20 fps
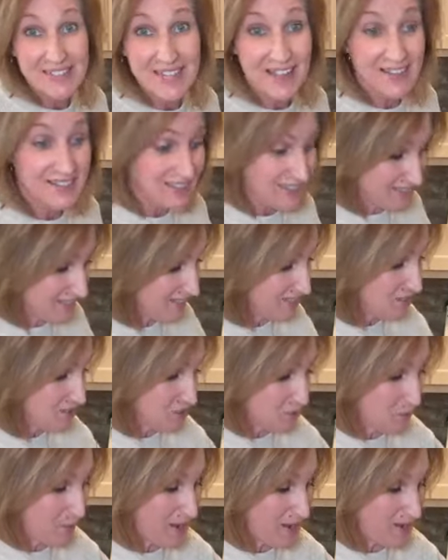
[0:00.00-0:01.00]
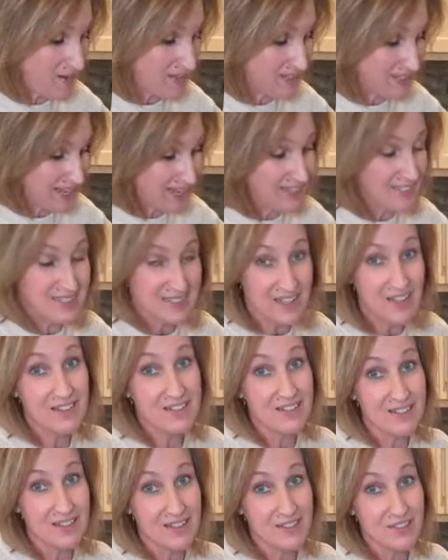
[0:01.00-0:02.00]
had Italian sausage in a while, Italian
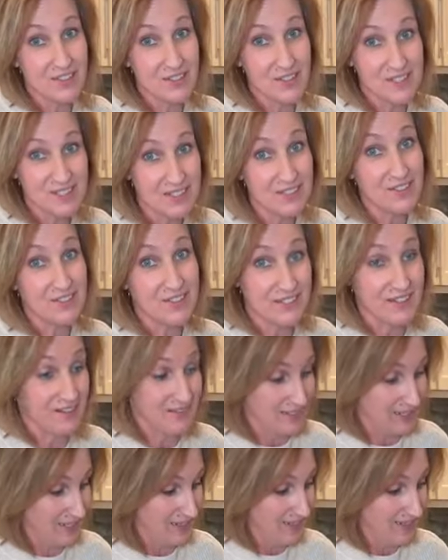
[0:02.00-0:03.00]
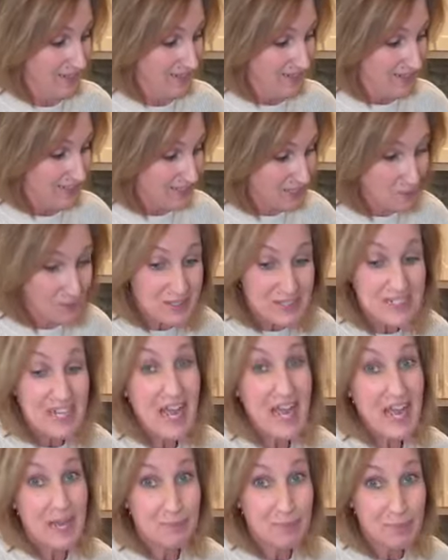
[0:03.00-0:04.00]
sausage is a little salty. So it's
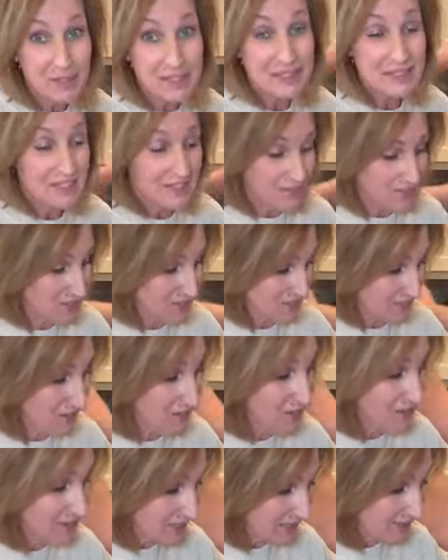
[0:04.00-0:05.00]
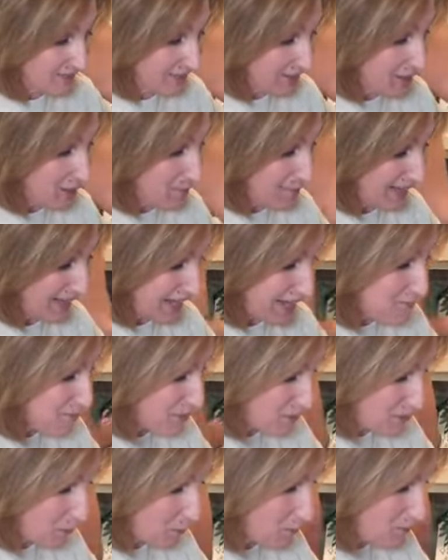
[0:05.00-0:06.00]
got plenty of salt in there, but I
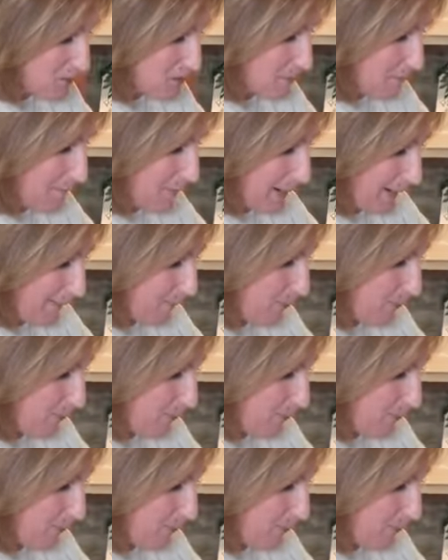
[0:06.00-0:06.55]
am going to throw in some